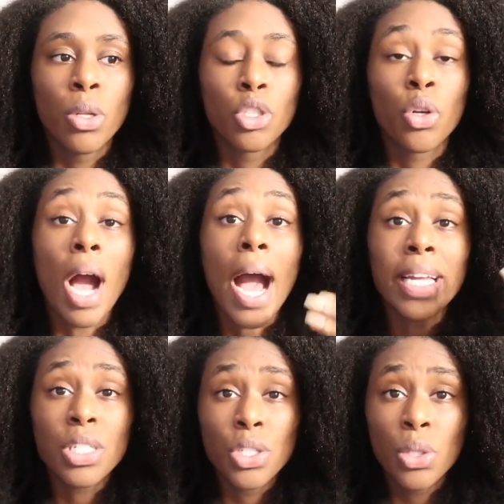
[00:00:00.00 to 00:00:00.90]

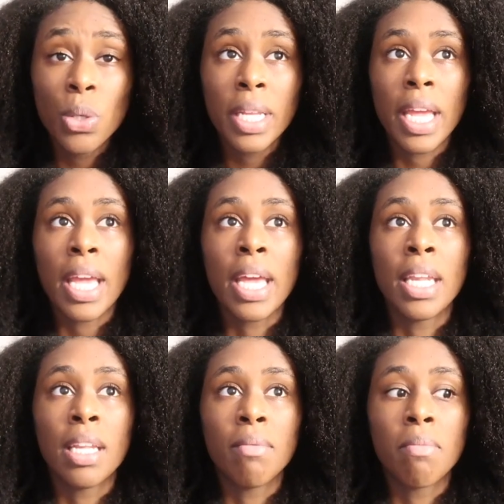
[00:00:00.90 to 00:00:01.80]
tried to do it
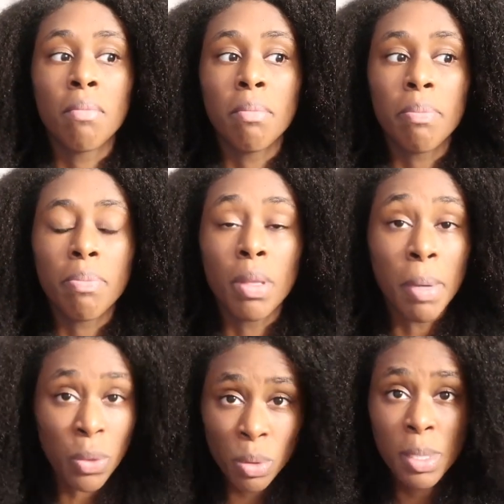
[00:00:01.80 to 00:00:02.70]
and the
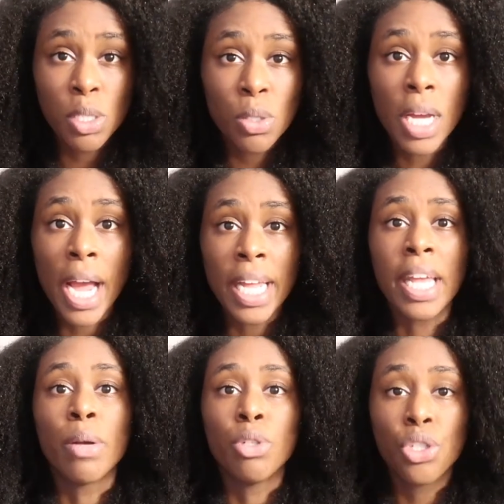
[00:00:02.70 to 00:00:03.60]
bun would be too tight
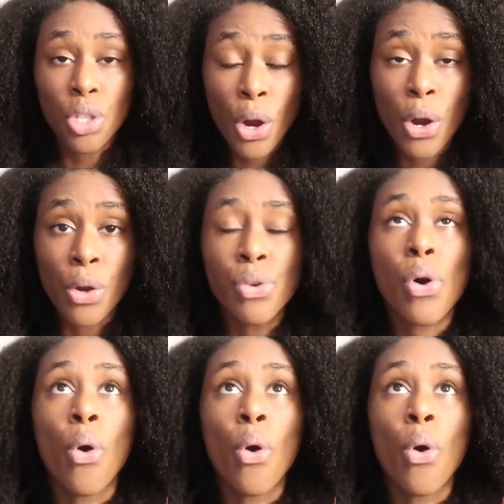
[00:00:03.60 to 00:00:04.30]
and it would just hurt,